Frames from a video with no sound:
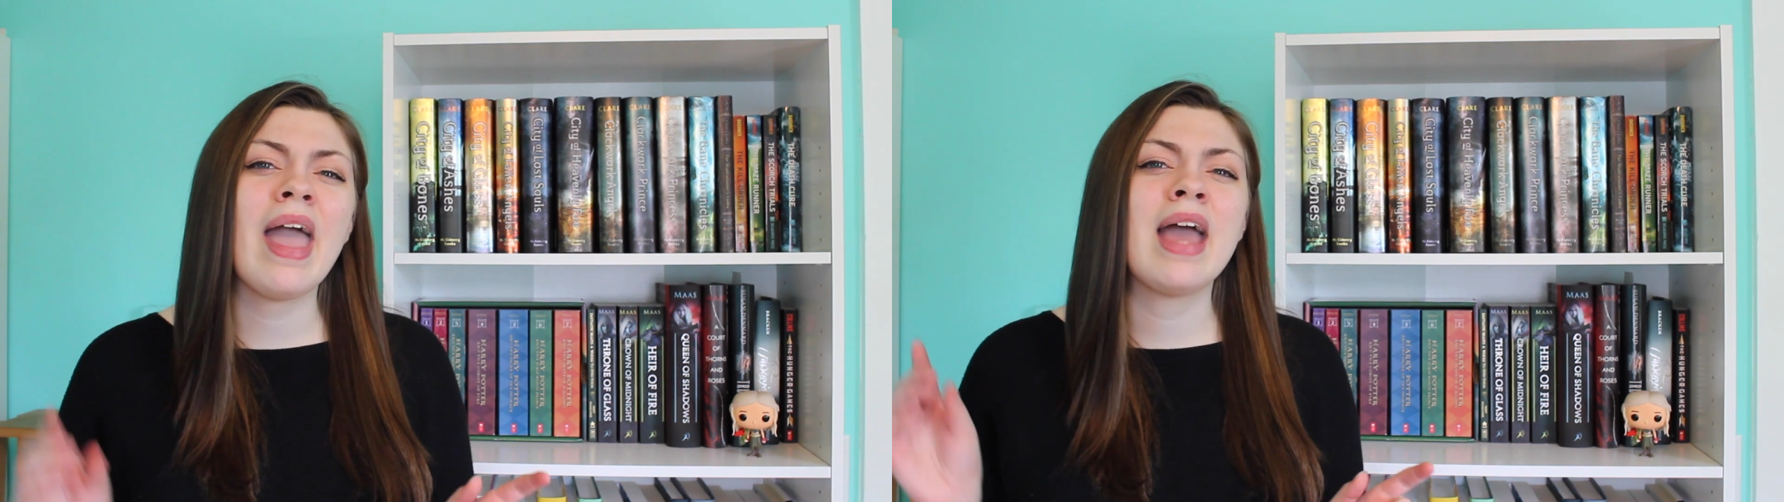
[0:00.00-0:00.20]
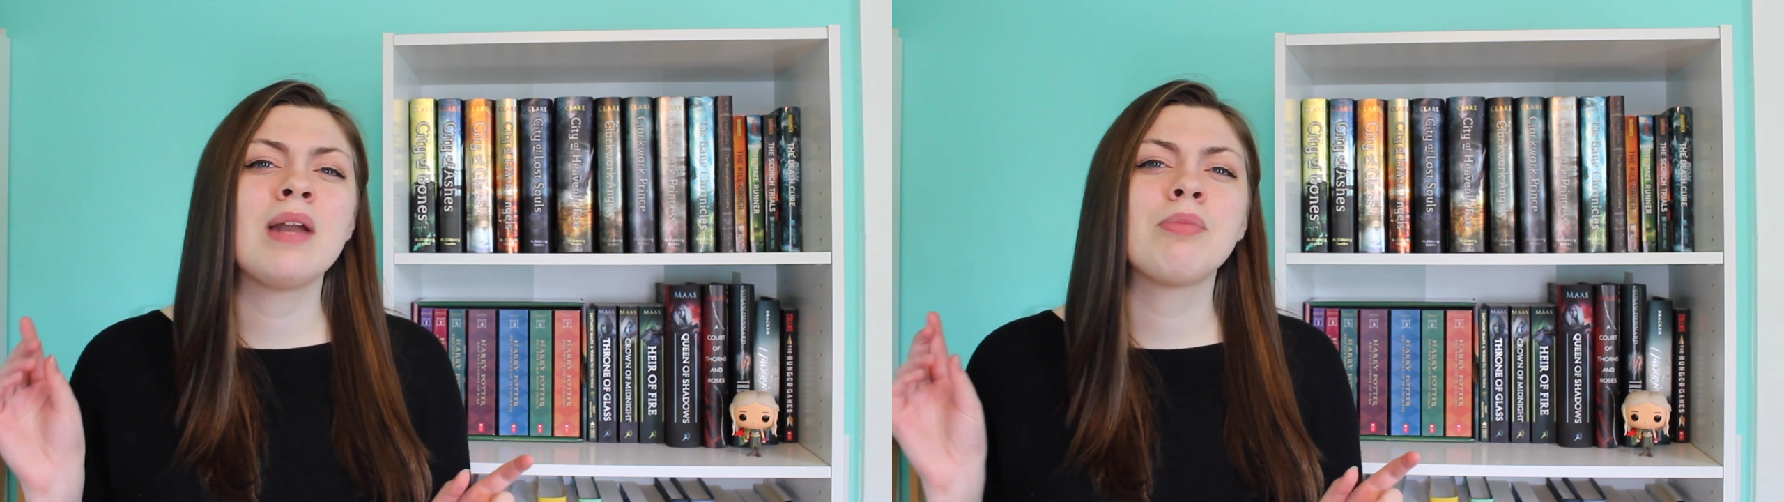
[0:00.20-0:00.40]

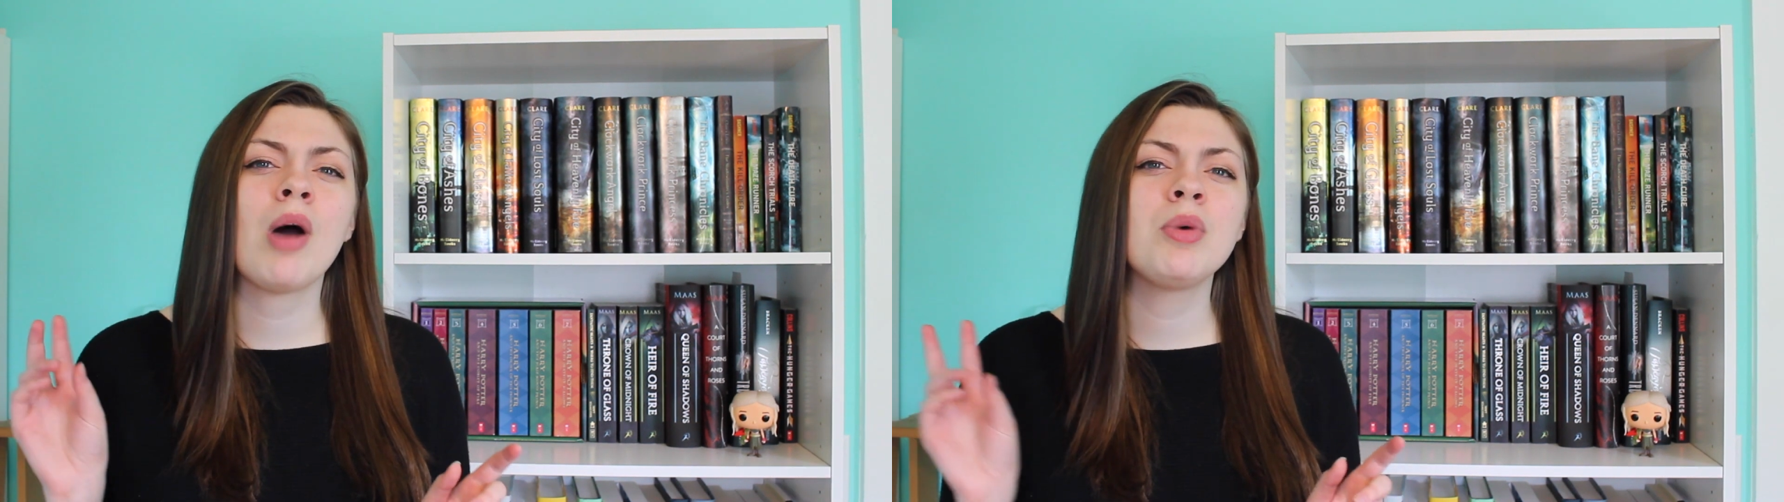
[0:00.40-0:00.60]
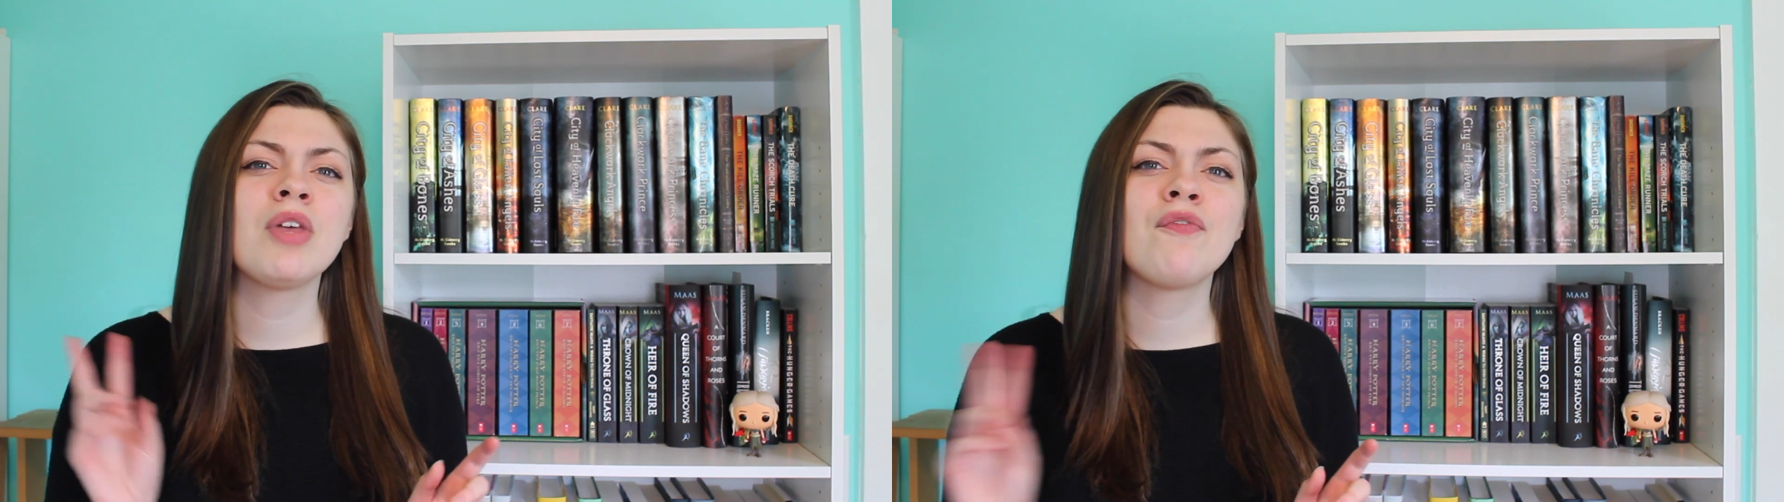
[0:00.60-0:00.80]
and
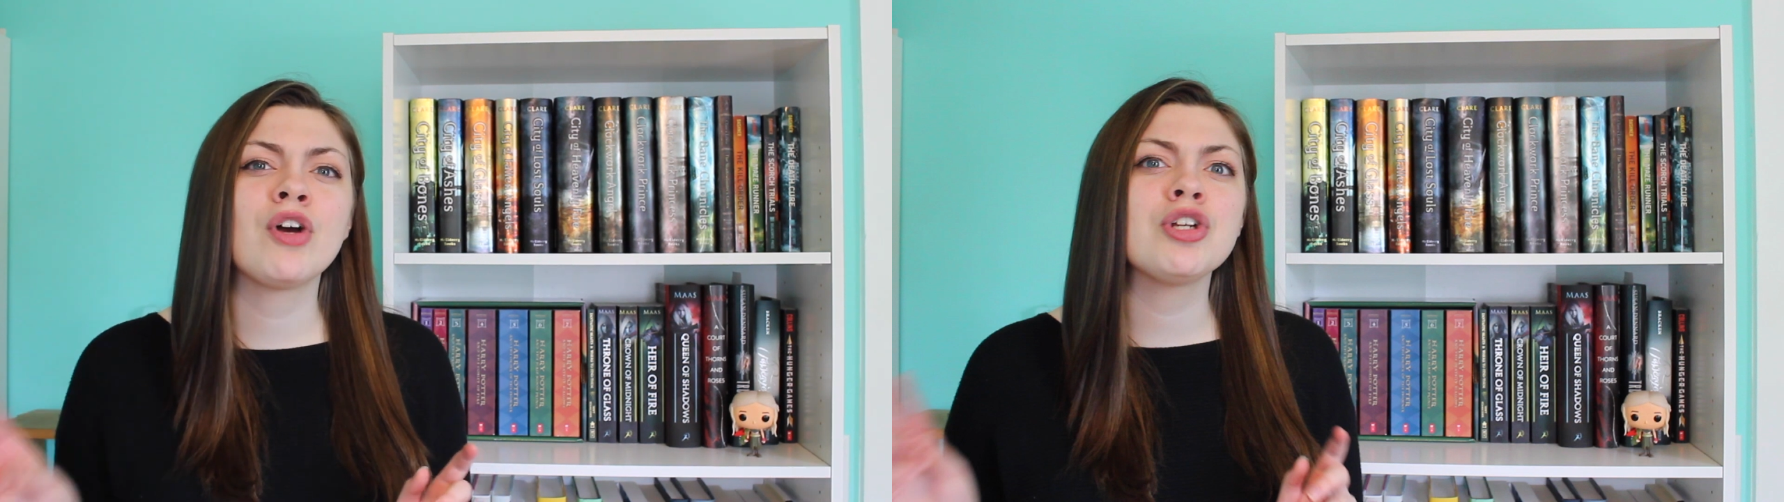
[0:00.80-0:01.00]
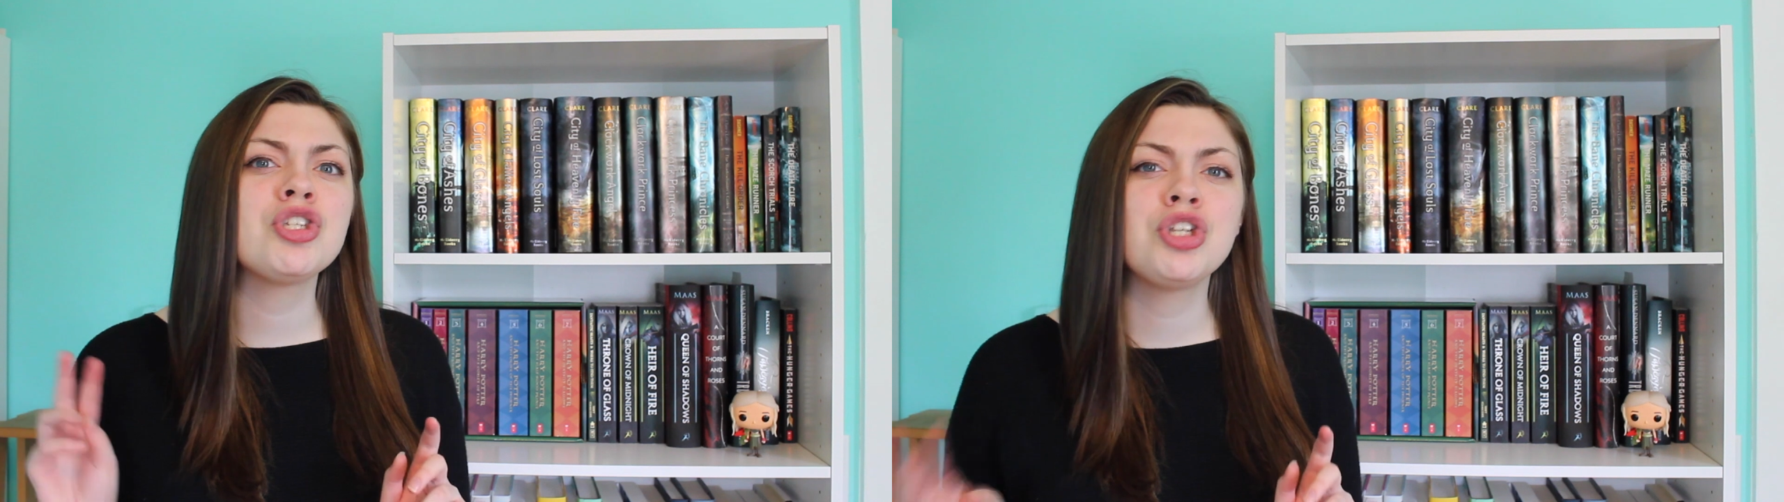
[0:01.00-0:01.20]
probably the
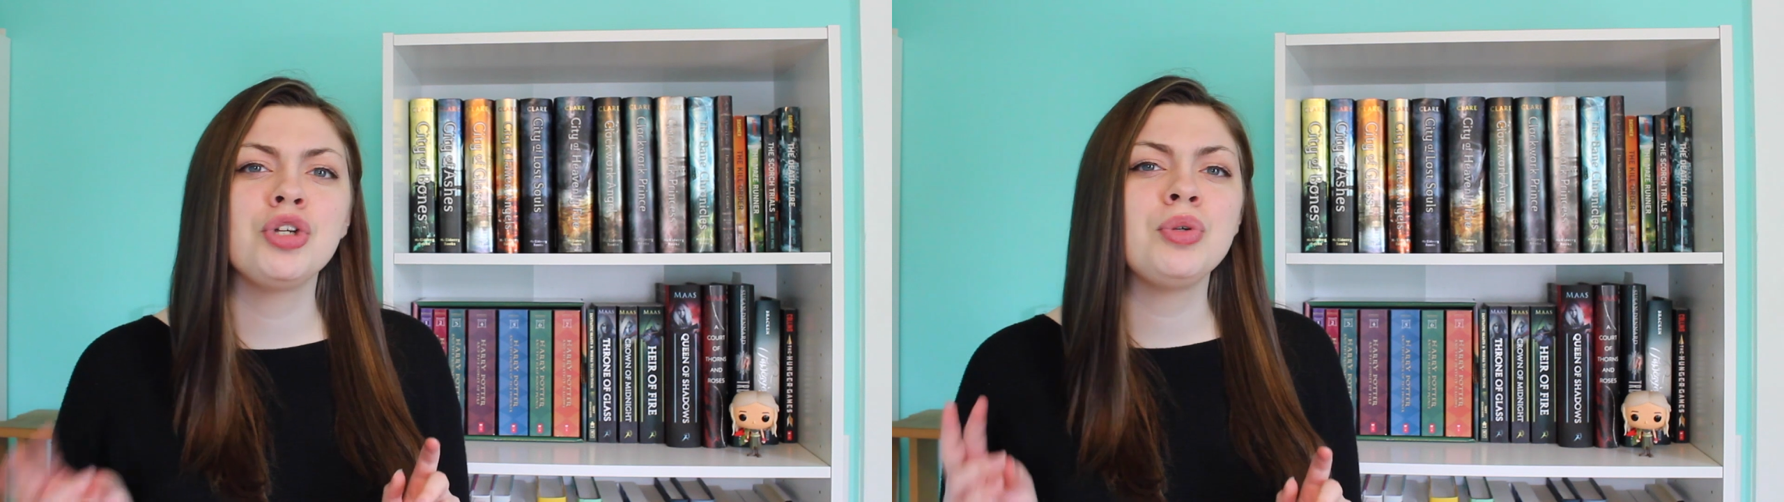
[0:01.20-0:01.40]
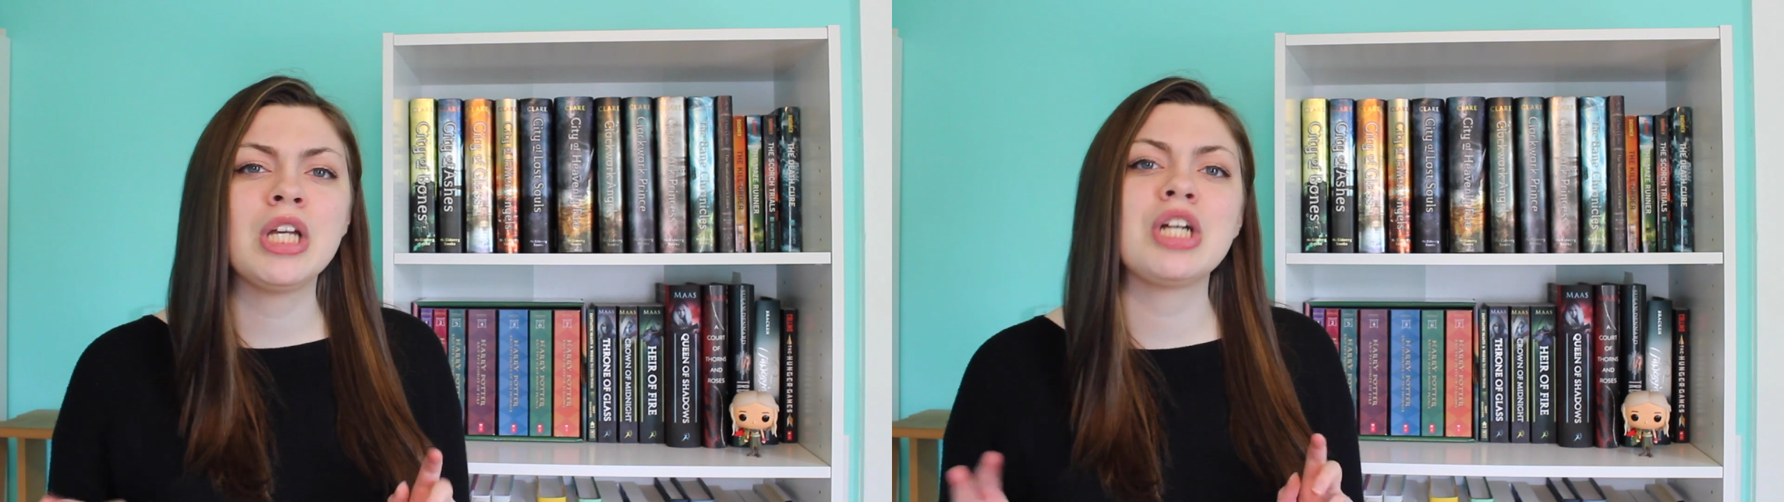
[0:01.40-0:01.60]
first
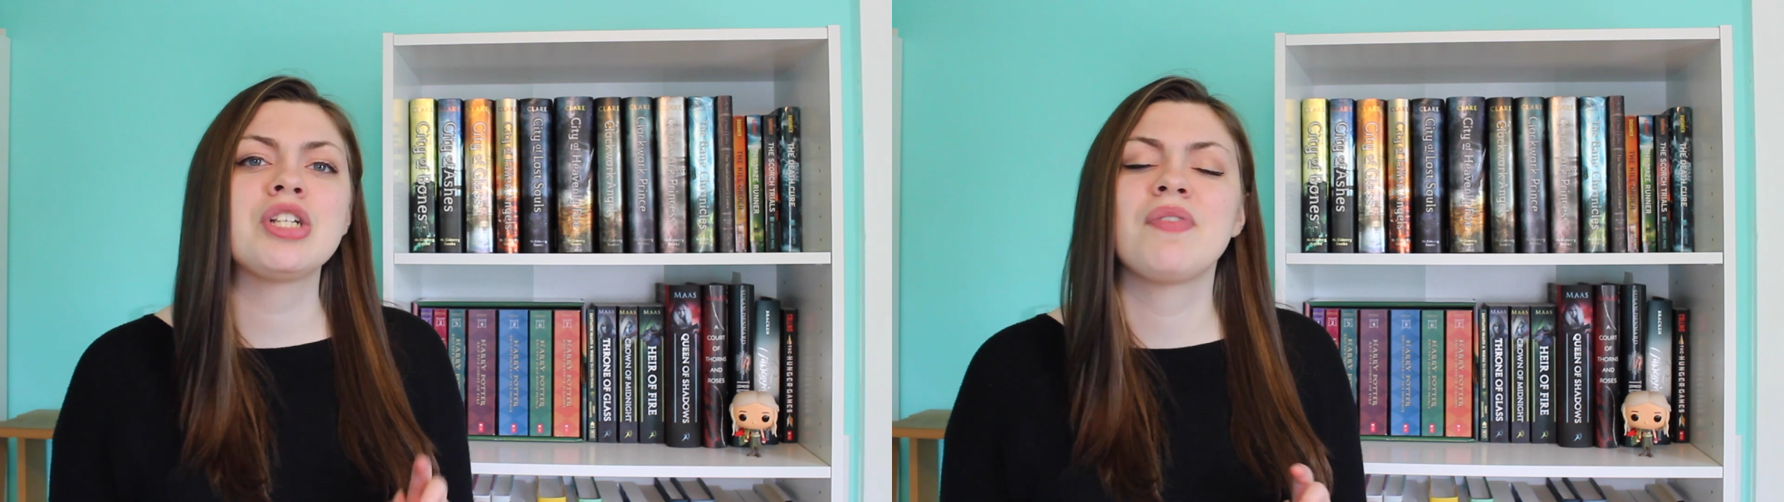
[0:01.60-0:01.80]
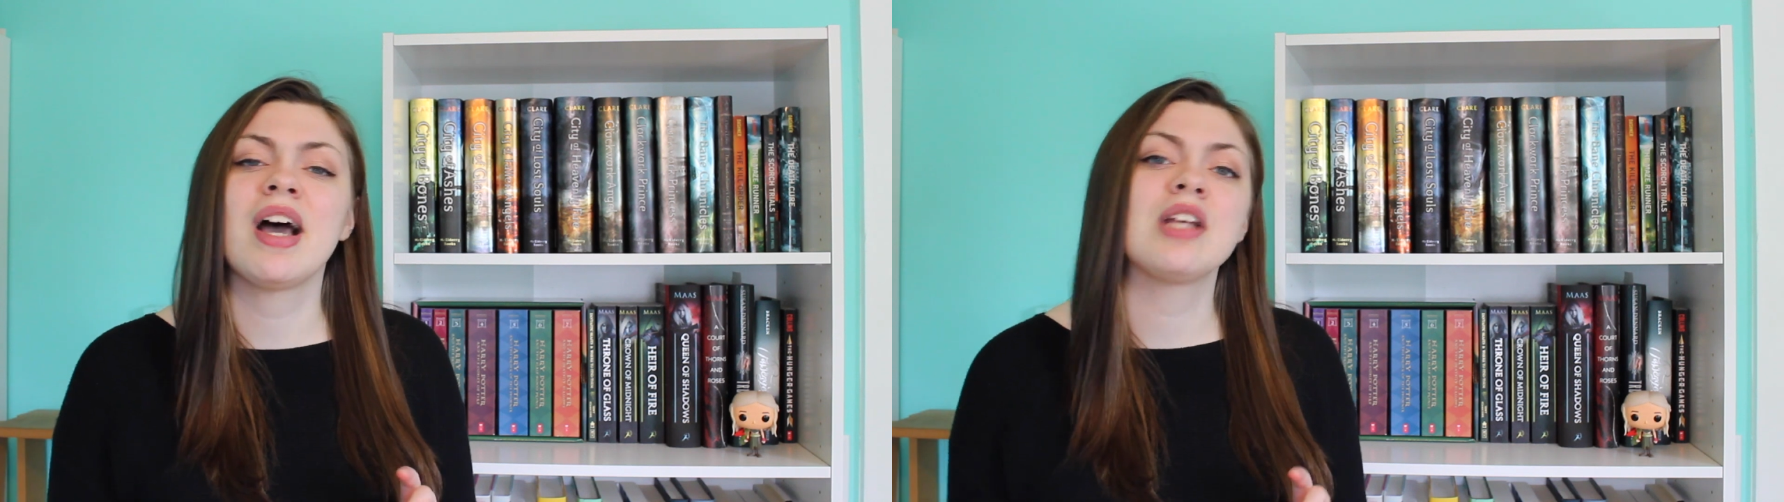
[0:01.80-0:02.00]
2 years
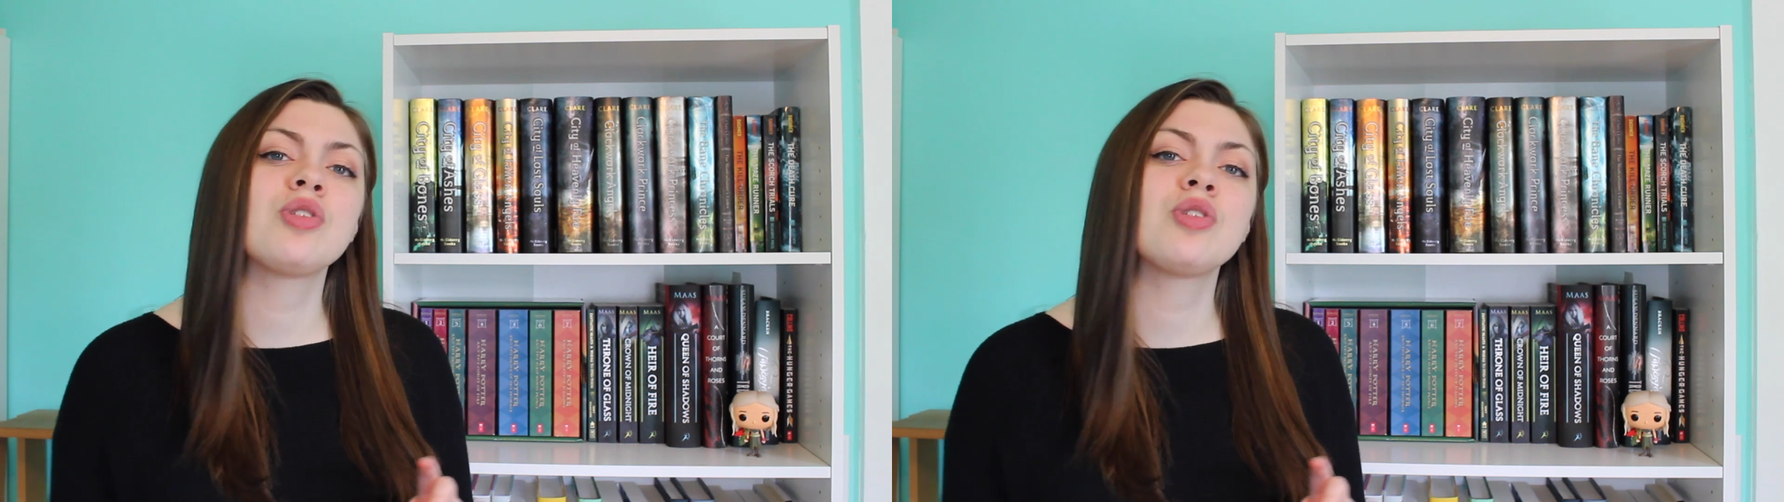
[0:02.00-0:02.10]
of high